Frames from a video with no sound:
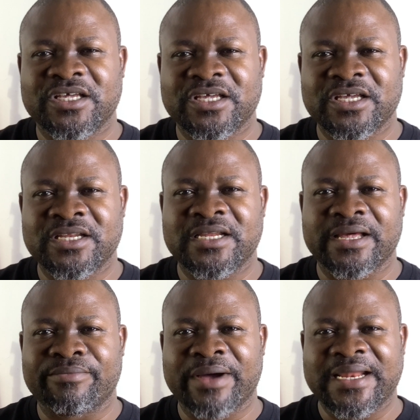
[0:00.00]
in the
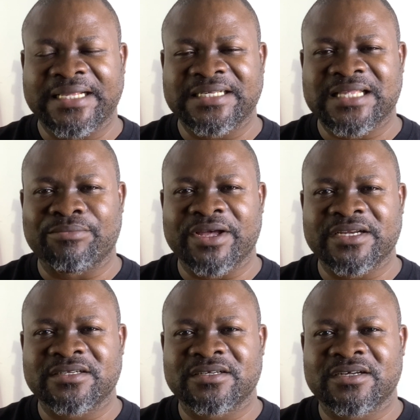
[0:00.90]
biodigester
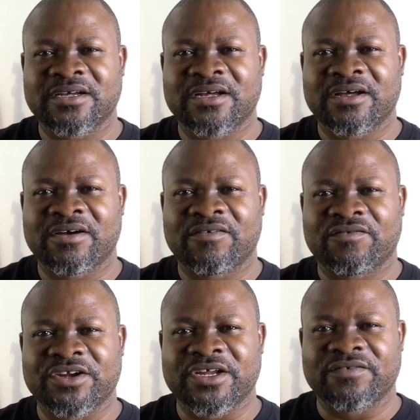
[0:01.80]
bed
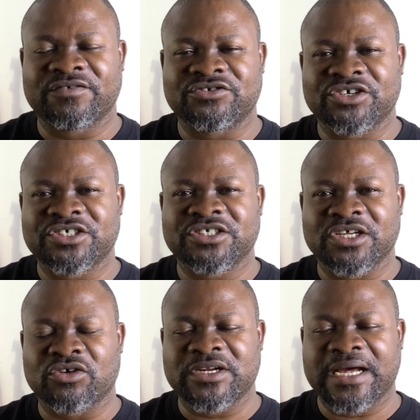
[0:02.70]
for the filtration
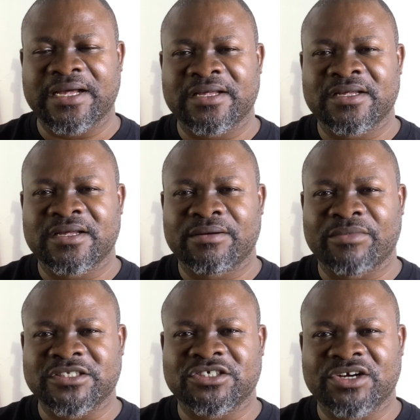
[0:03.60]
and other
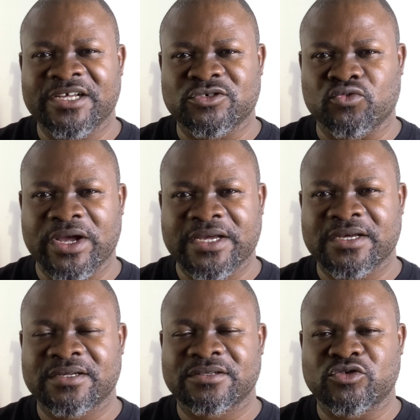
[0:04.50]
materials to work,
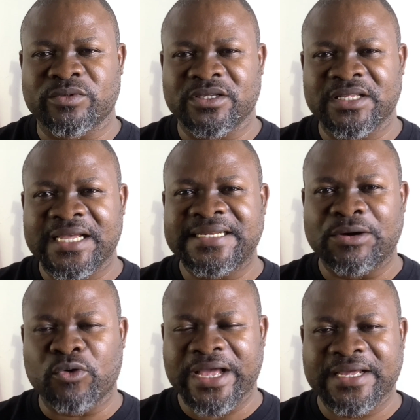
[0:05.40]
to be laid and
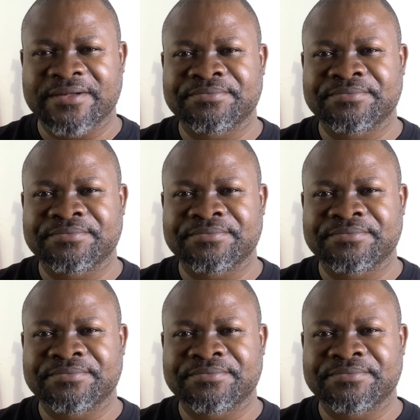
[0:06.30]
work,